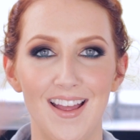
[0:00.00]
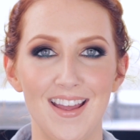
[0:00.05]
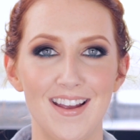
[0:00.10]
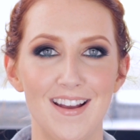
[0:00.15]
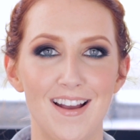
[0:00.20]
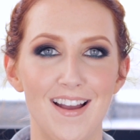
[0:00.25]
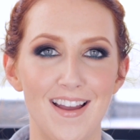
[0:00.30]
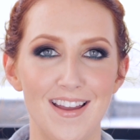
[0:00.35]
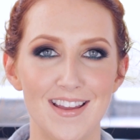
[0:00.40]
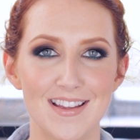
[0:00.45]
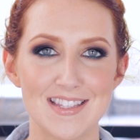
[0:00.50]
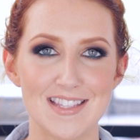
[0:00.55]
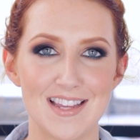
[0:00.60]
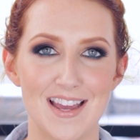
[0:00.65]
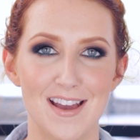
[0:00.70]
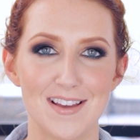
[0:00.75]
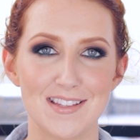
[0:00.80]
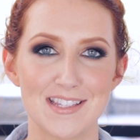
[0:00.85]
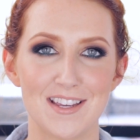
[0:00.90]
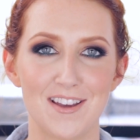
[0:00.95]
Hey guys,
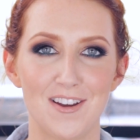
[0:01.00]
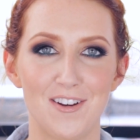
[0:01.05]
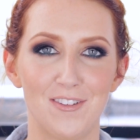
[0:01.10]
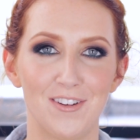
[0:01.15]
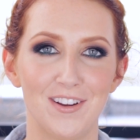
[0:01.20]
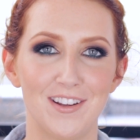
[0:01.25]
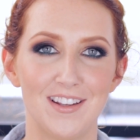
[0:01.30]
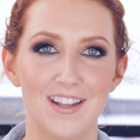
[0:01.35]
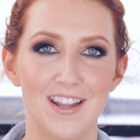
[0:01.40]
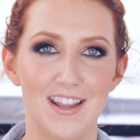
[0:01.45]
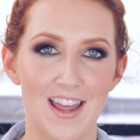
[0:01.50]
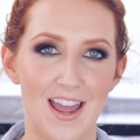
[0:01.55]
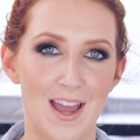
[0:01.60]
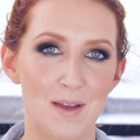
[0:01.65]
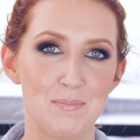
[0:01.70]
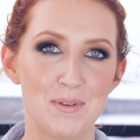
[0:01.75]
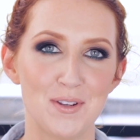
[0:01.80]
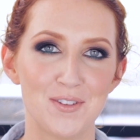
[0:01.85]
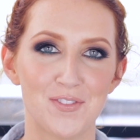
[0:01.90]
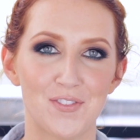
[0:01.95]
how's it going?
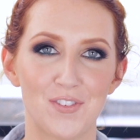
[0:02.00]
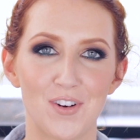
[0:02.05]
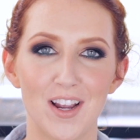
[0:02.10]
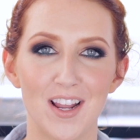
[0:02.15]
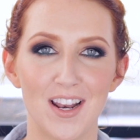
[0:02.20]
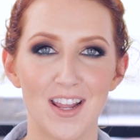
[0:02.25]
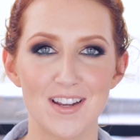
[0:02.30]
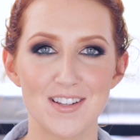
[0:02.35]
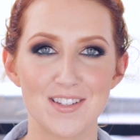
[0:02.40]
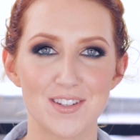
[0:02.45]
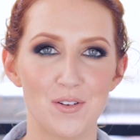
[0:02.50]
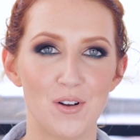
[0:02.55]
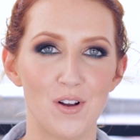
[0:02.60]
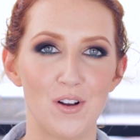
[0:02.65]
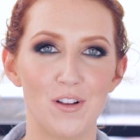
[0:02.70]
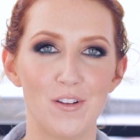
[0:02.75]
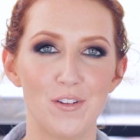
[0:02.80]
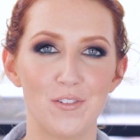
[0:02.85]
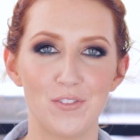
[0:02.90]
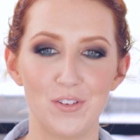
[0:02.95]
Happy Friday to
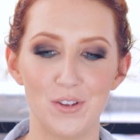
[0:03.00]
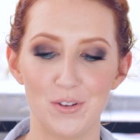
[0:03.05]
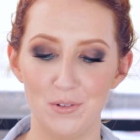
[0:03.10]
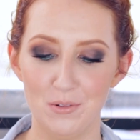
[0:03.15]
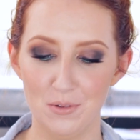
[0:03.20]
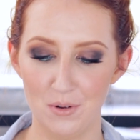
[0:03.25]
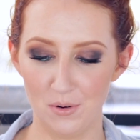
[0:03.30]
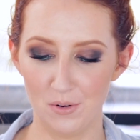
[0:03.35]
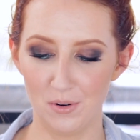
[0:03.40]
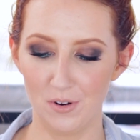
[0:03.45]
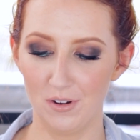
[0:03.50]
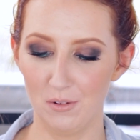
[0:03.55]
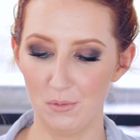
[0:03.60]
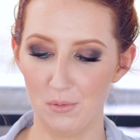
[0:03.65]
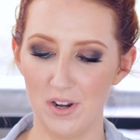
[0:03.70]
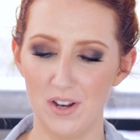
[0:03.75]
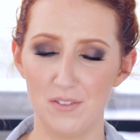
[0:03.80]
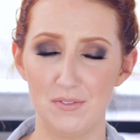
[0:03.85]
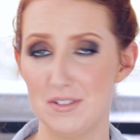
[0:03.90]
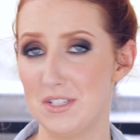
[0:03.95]
all of you, or
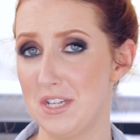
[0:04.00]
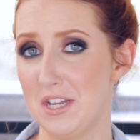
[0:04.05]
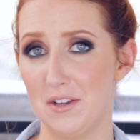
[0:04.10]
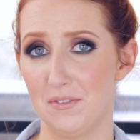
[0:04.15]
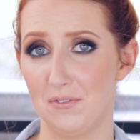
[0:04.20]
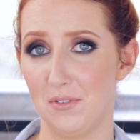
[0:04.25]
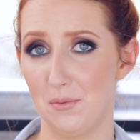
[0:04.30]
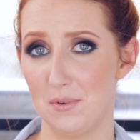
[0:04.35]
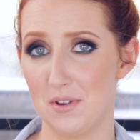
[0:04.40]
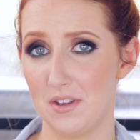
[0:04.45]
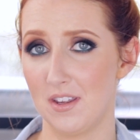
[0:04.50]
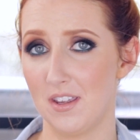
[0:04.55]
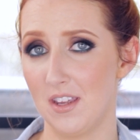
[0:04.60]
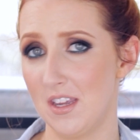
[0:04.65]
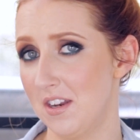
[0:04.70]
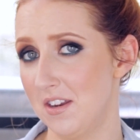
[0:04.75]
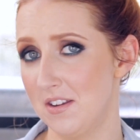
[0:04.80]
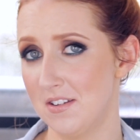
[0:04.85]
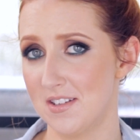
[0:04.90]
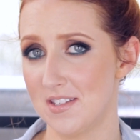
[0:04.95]
whatever day of the week
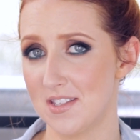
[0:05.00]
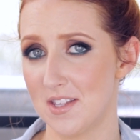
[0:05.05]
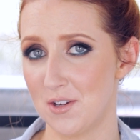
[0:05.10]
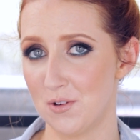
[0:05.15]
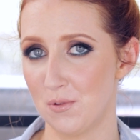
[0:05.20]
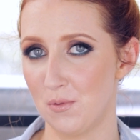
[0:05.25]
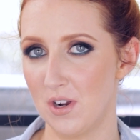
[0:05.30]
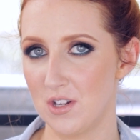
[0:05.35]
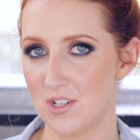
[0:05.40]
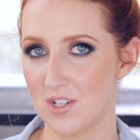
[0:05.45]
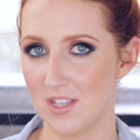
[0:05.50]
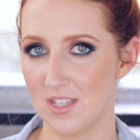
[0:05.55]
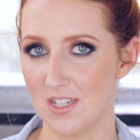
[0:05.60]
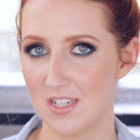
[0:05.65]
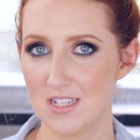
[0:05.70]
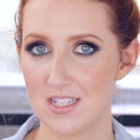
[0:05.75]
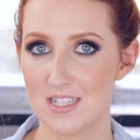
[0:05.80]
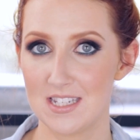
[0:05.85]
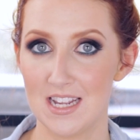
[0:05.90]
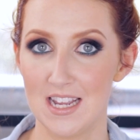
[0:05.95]
it is that you're watching
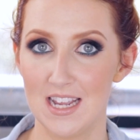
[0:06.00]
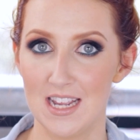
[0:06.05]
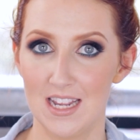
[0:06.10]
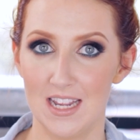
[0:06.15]
this.